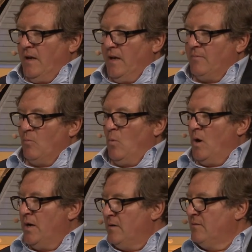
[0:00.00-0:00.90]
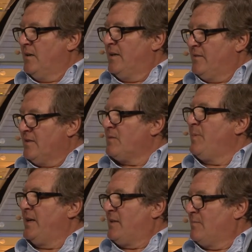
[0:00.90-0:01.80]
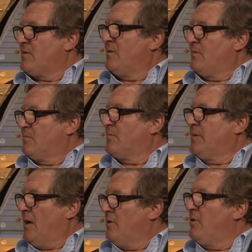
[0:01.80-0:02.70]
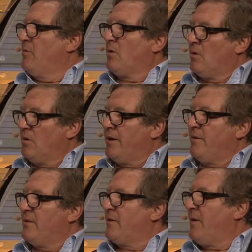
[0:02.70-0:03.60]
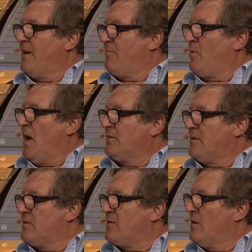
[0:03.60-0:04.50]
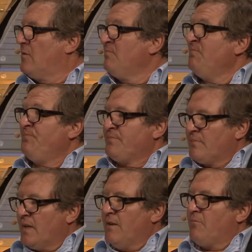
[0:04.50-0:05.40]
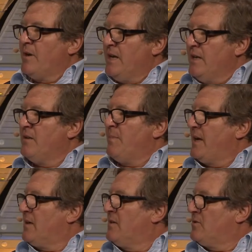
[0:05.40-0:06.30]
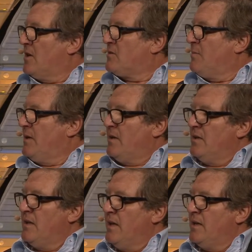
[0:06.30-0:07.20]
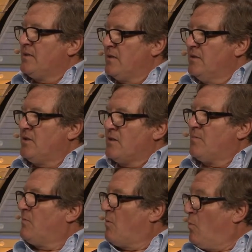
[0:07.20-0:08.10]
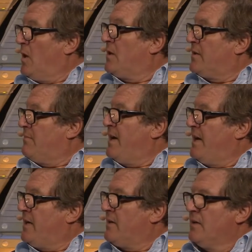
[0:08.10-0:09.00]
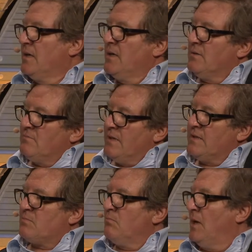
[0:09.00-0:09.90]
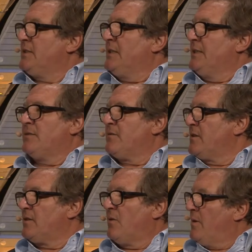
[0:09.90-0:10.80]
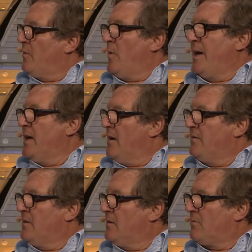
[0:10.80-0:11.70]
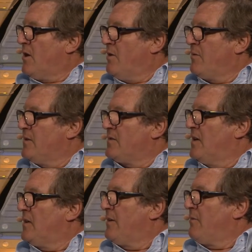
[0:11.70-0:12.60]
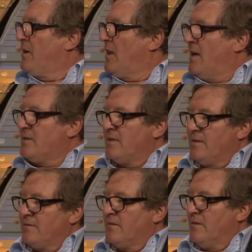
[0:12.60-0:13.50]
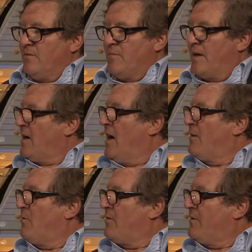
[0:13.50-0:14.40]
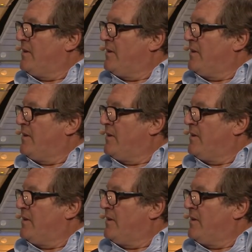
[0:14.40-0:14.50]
can one anticipate them, so tell you earlier in the creative process. So if we need to make an adjustment, and, it, and it's an adjustment we're willing to make, it's much easier than going way down the road and suddenly realizing, oh my God, what have we